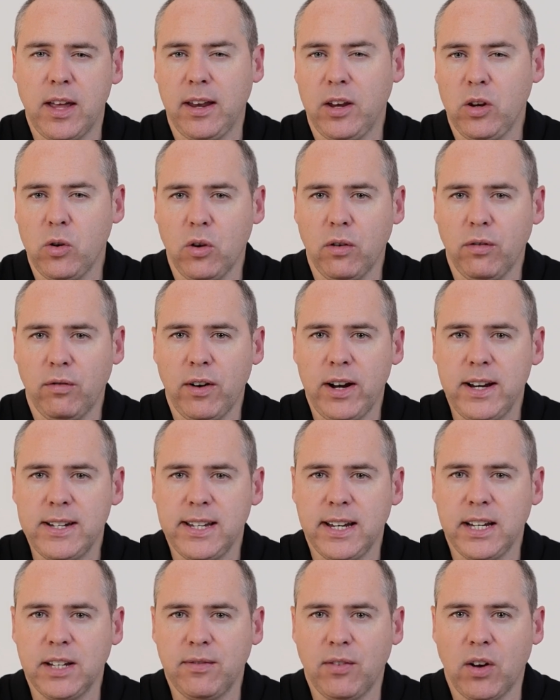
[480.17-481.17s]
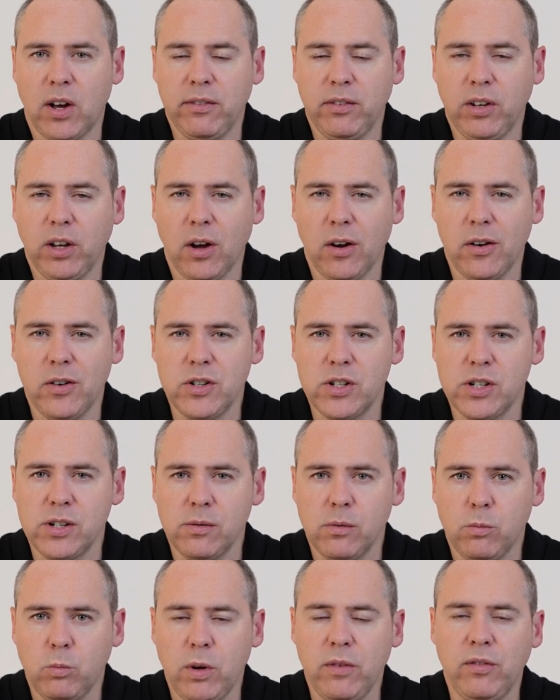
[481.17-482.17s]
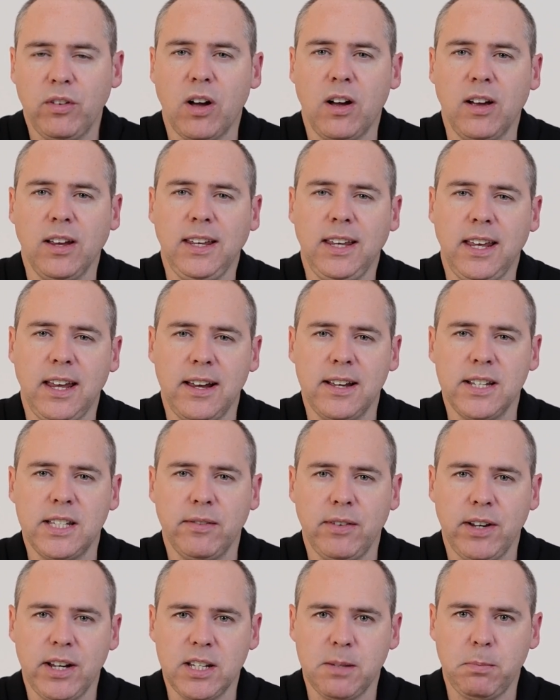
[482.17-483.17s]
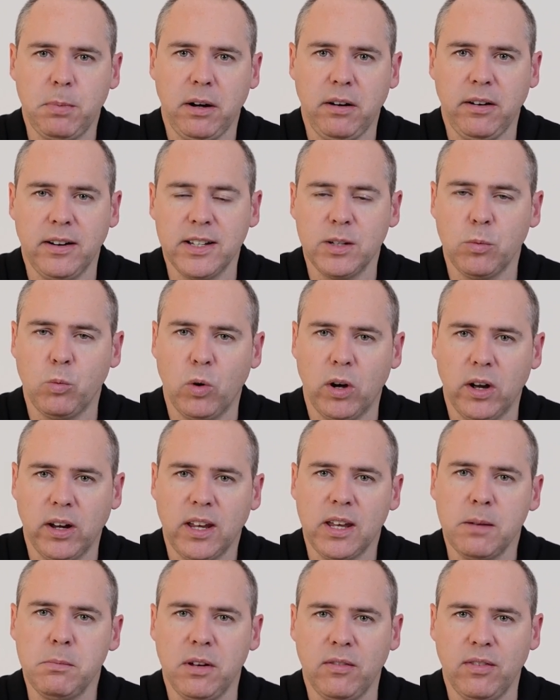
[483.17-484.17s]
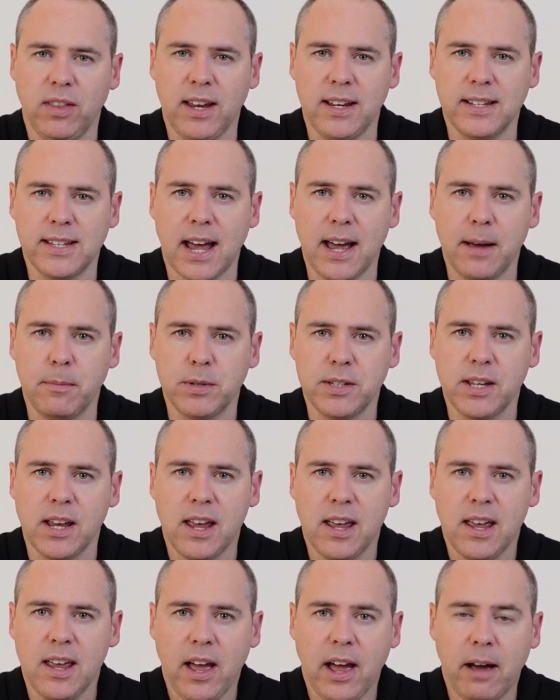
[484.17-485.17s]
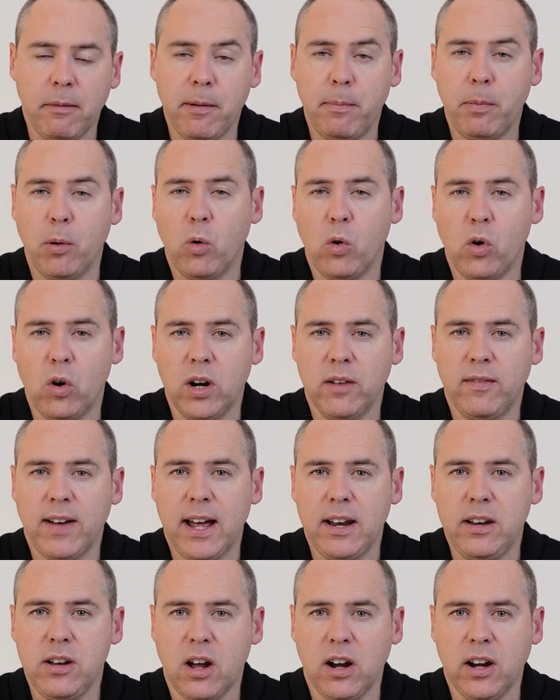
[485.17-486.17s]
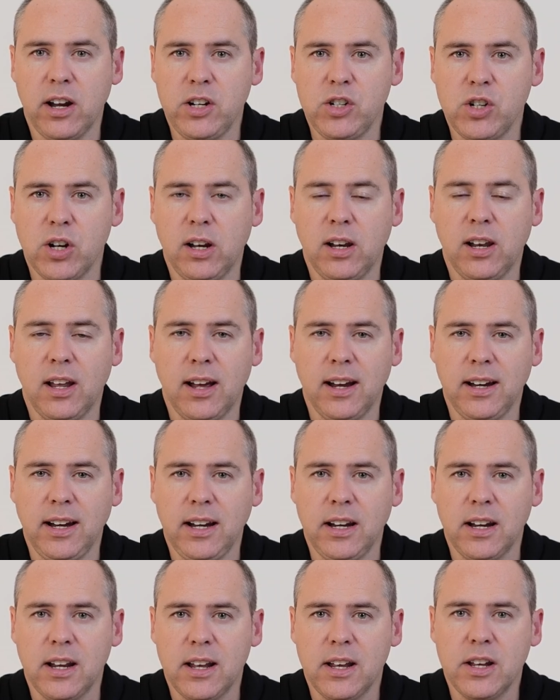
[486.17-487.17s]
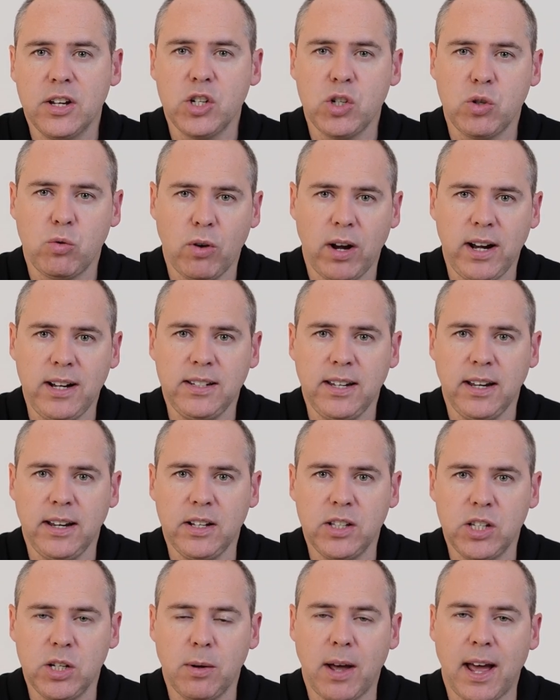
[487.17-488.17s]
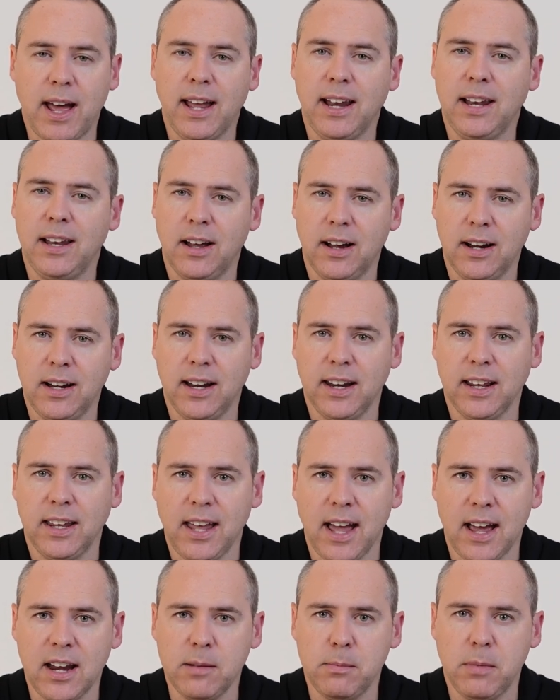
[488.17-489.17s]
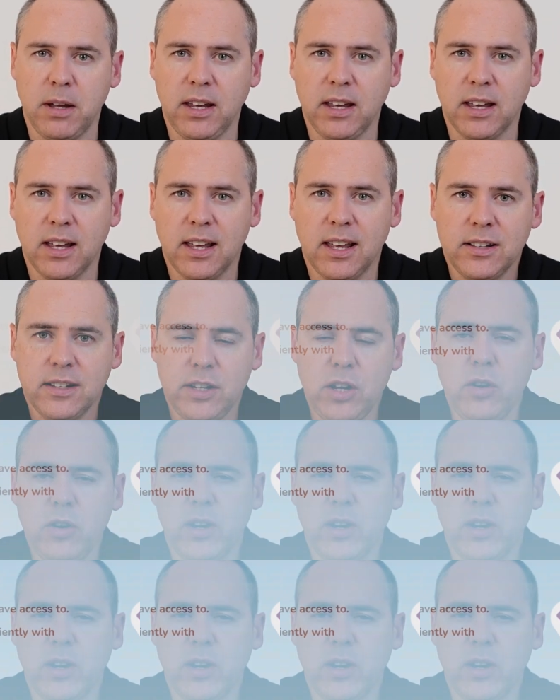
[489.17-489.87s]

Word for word: at your 365 coach, we've got years of experience working with these apps and we put all of our knowledge and learning straight into our Learning Academy. So